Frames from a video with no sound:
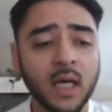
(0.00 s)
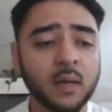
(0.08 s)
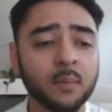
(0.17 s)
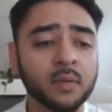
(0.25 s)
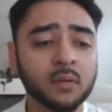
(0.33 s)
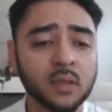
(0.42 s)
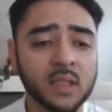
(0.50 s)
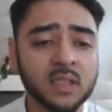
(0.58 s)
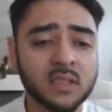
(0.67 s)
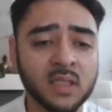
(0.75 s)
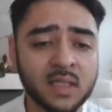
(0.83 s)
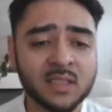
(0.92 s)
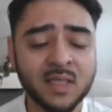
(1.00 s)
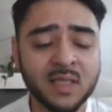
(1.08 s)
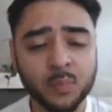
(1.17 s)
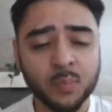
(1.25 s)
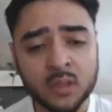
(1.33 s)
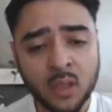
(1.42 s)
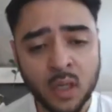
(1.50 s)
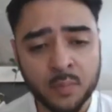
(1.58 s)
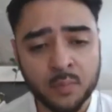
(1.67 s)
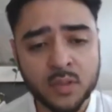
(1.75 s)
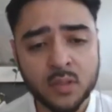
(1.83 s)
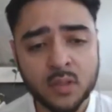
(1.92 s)
buildings at separate
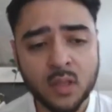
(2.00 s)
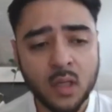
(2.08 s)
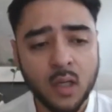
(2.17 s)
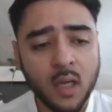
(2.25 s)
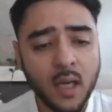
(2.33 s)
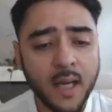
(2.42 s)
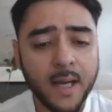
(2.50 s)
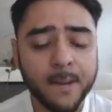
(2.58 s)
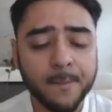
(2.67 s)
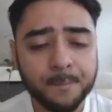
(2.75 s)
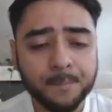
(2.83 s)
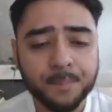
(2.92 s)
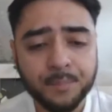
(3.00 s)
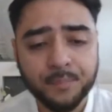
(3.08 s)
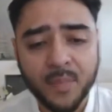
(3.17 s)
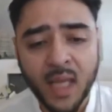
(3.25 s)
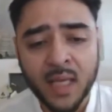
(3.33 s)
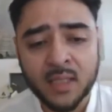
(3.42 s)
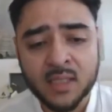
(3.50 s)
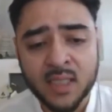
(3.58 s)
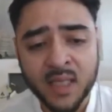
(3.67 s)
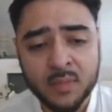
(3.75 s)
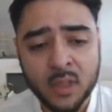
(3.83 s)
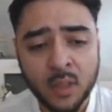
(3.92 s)
times. At the same
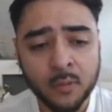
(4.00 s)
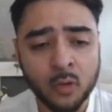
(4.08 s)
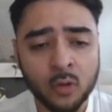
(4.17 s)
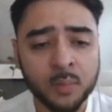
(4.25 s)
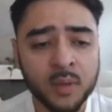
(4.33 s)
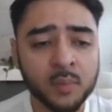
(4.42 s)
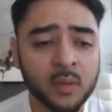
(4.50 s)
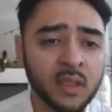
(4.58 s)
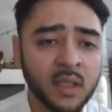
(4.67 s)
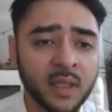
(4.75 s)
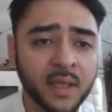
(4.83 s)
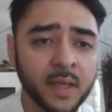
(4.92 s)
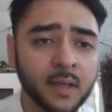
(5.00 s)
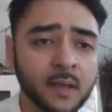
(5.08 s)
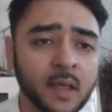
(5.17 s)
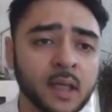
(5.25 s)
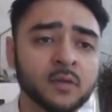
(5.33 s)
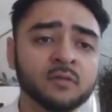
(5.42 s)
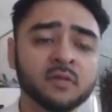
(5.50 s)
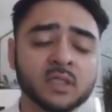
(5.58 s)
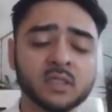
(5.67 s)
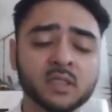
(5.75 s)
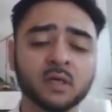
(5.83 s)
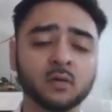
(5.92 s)
time, a lot of people within the
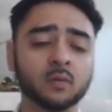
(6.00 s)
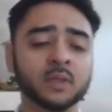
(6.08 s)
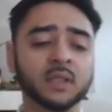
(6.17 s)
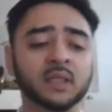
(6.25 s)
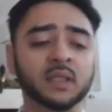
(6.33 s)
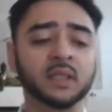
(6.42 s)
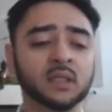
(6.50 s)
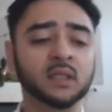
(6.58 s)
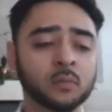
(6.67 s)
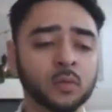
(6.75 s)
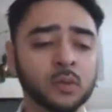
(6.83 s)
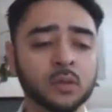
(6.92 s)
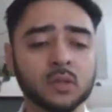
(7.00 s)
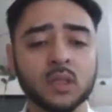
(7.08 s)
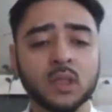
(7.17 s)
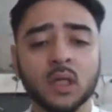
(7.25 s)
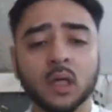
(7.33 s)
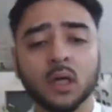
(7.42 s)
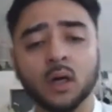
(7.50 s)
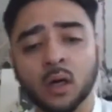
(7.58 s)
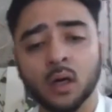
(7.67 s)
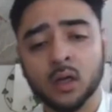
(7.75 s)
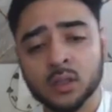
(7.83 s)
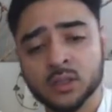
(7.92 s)
university accommodation at the moment
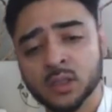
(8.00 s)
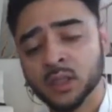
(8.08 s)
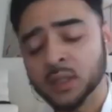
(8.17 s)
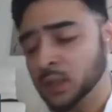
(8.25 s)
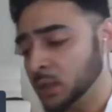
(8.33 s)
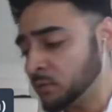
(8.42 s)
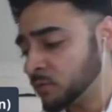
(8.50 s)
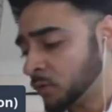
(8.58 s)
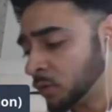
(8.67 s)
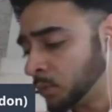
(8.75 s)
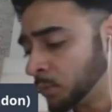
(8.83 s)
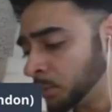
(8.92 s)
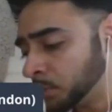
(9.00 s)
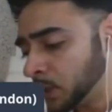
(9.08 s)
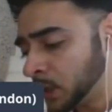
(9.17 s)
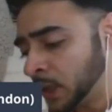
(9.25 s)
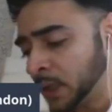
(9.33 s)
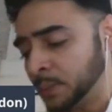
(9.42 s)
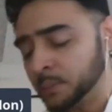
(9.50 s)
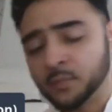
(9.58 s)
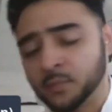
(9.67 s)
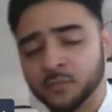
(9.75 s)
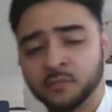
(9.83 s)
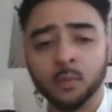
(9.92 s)
are studying from
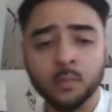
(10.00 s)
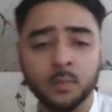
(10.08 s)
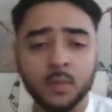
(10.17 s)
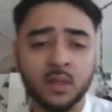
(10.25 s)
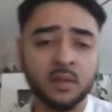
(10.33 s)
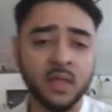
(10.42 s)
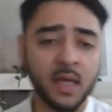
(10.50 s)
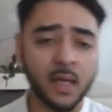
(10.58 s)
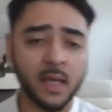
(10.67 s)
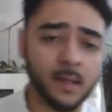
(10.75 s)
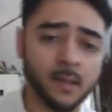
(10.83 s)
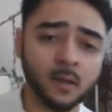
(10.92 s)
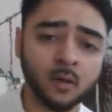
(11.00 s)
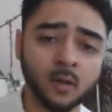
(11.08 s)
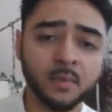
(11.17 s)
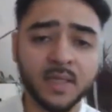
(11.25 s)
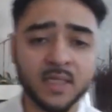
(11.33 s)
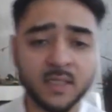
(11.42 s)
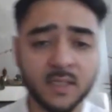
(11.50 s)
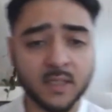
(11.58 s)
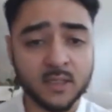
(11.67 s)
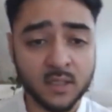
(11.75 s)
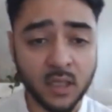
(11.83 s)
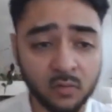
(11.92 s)
their accommodation
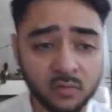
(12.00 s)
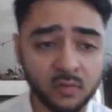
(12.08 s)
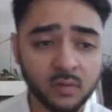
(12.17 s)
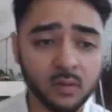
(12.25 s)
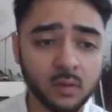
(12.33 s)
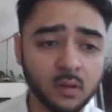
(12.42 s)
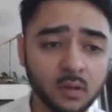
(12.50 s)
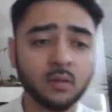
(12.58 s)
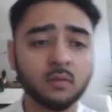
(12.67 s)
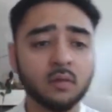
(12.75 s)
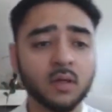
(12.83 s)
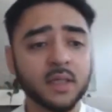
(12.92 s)
itself, right?